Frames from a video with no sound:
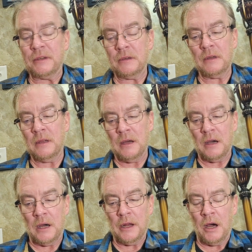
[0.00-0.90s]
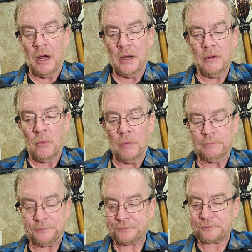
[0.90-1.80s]
It doesn't, in my opinion, and it doesn't
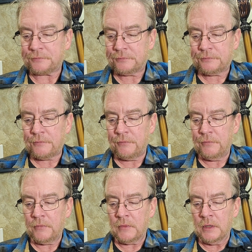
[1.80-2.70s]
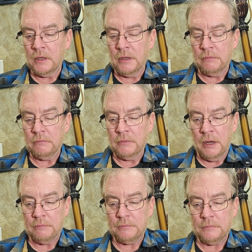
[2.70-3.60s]
in the opinion of most graders. I think it's an
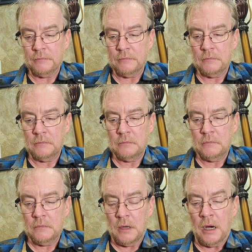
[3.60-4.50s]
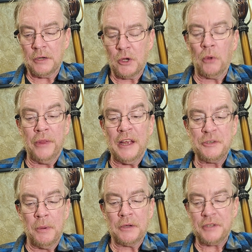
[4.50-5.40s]
attractive feature. On Golden
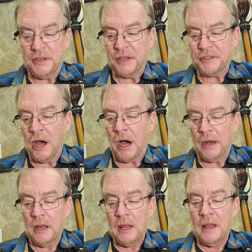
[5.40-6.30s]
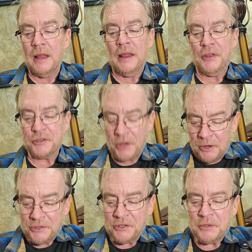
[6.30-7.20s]
Age books, it does not. There's
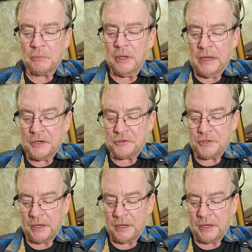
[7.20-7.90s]
also something really interesting.